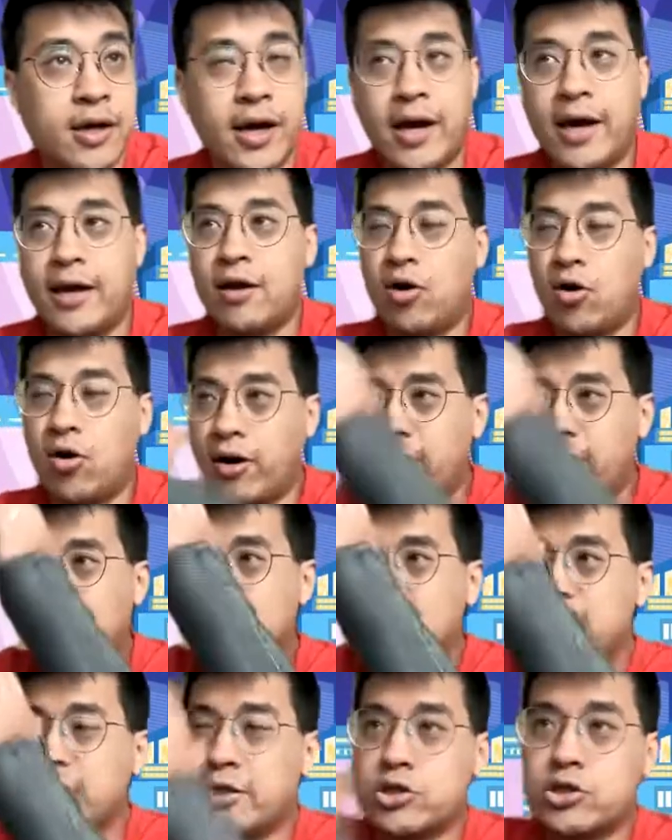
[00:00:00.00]
an
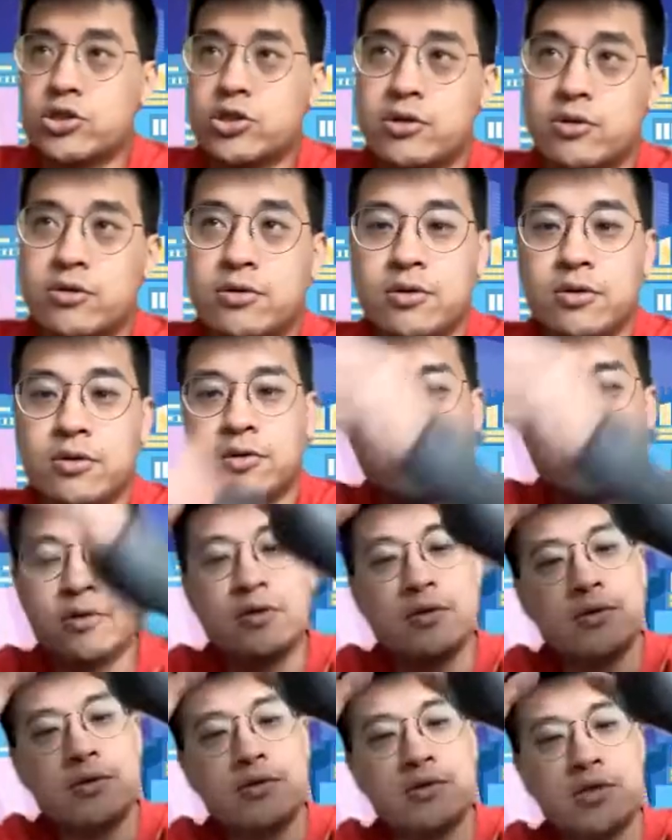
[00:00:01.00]
organization
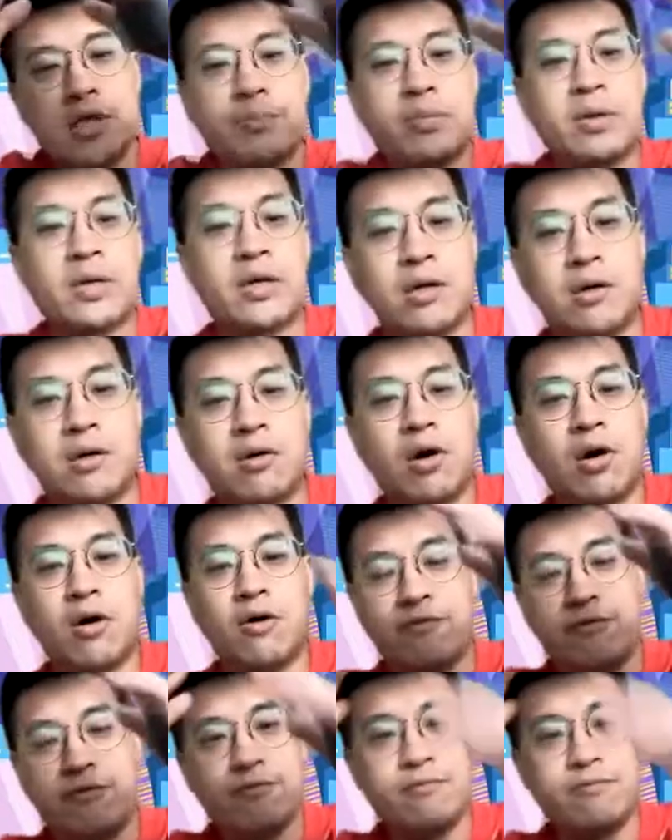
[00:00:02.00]
typical
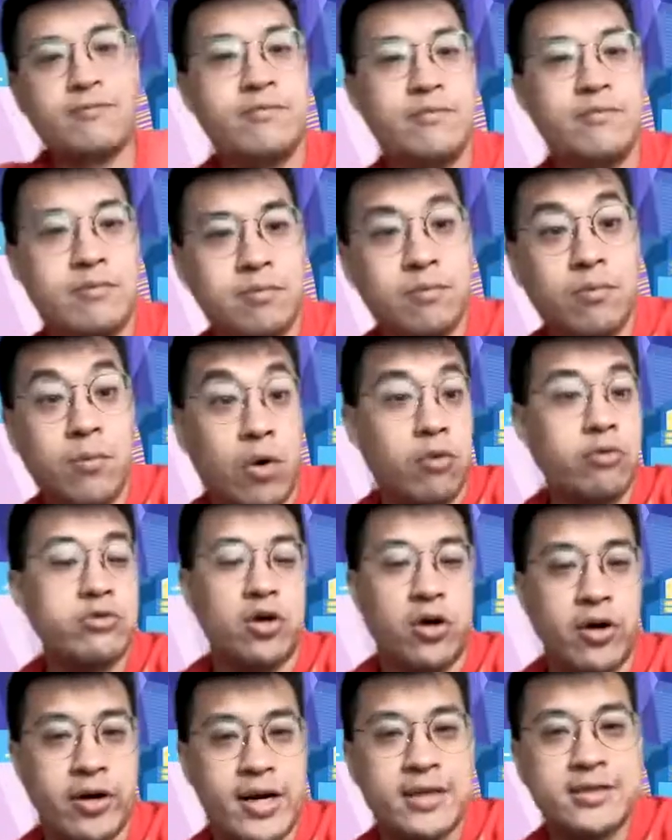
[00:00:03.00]
of most
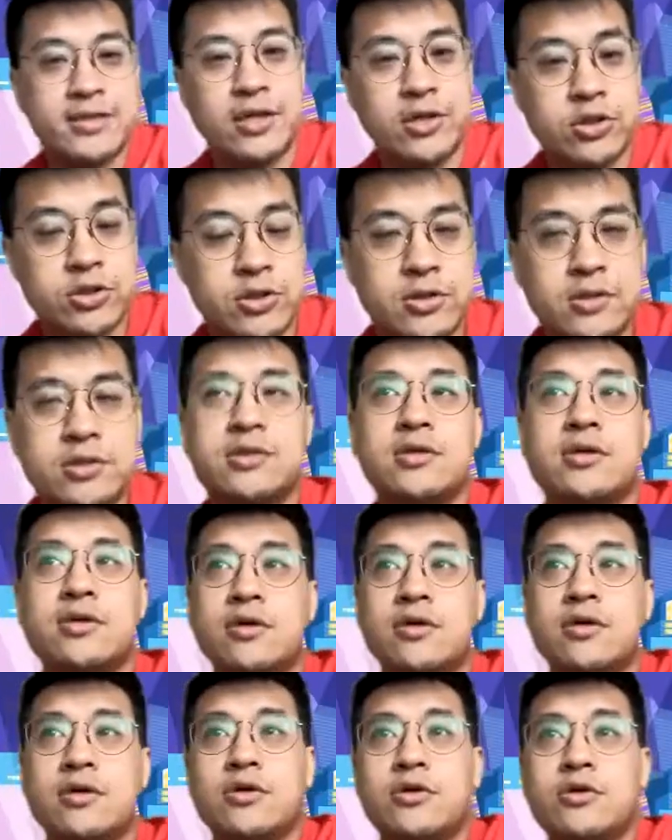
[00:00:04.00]
organizations,
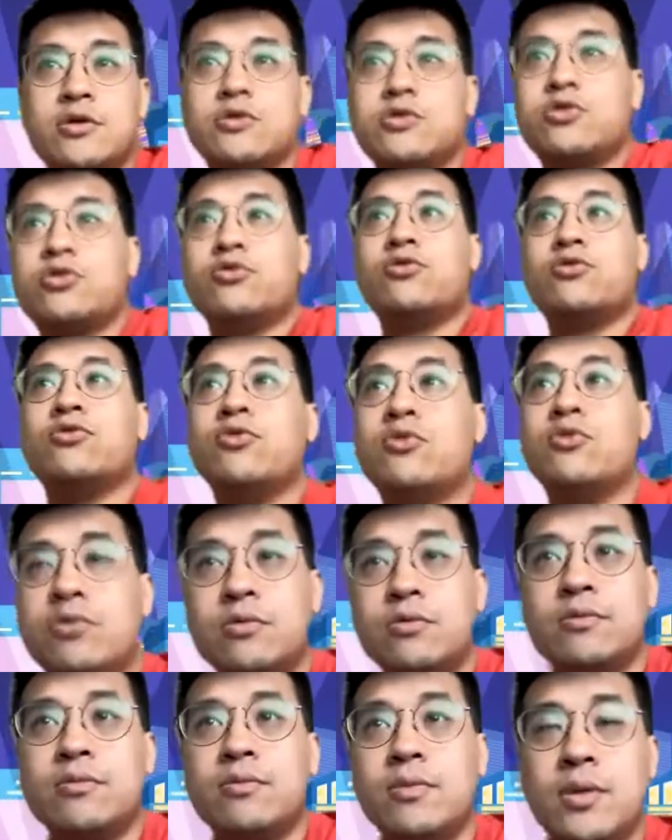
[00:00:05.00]
to
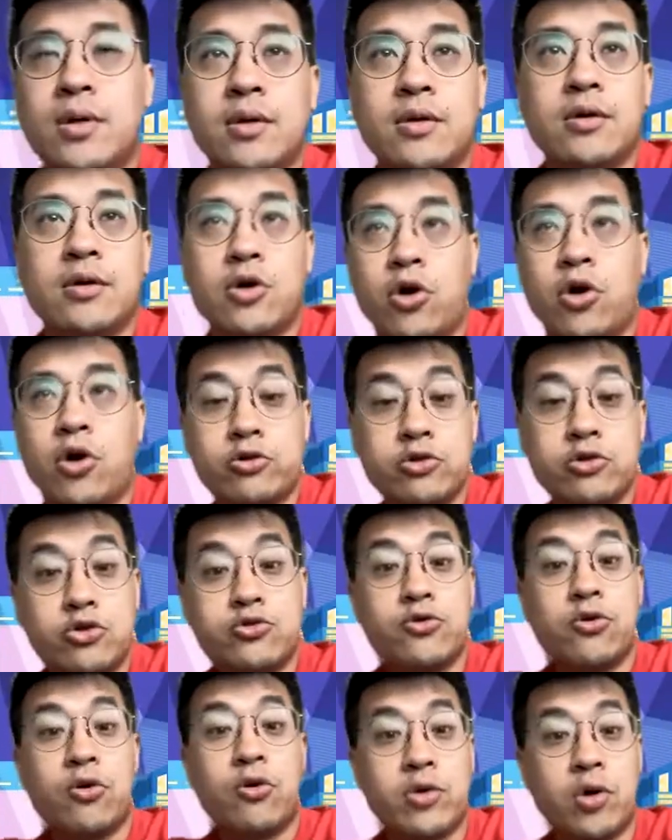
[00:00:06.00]

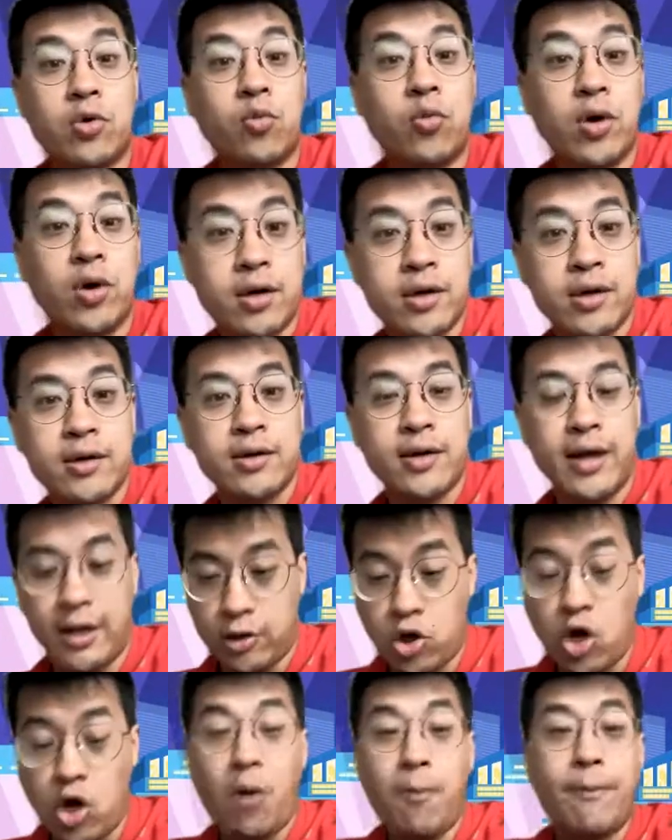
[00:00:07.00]
control the work
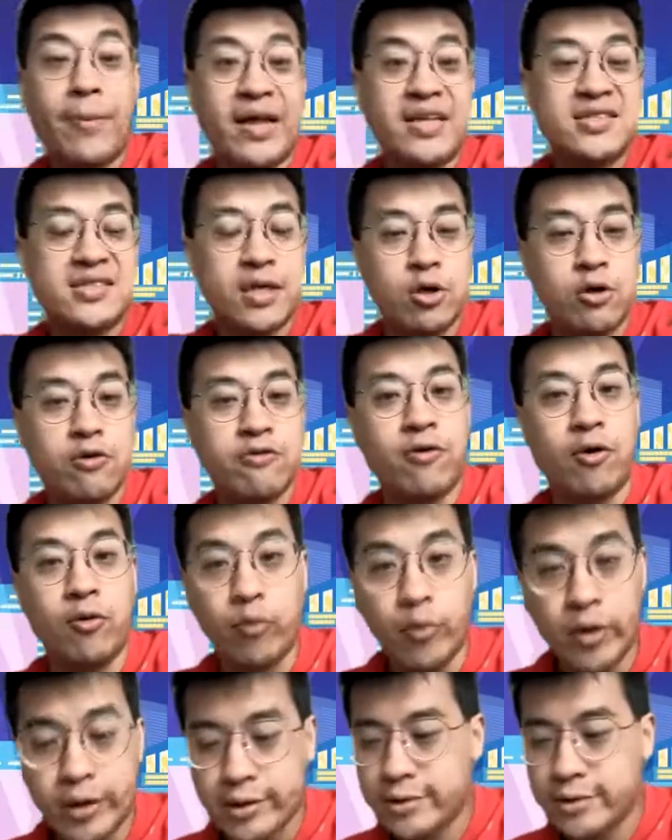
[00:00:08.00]
and compensate you for
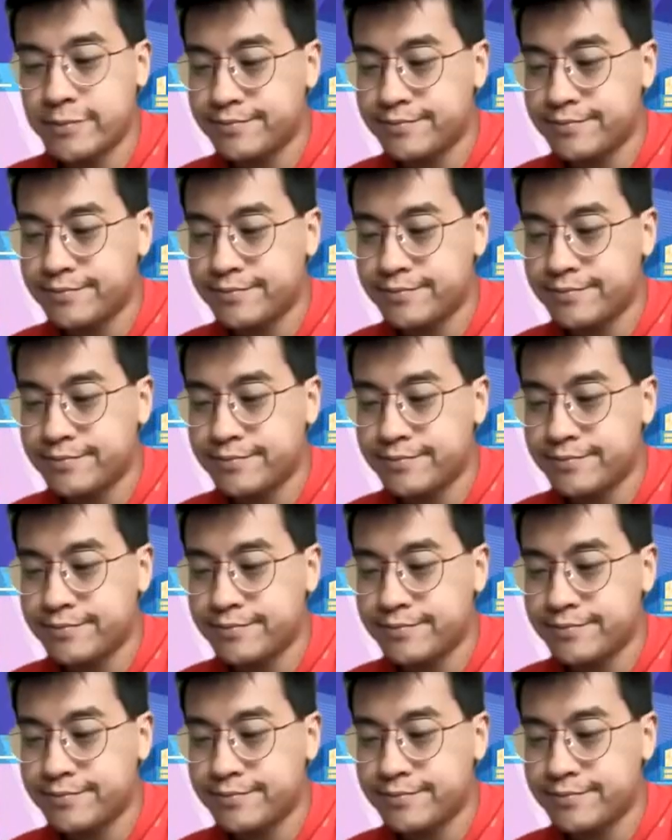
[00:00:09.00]
work.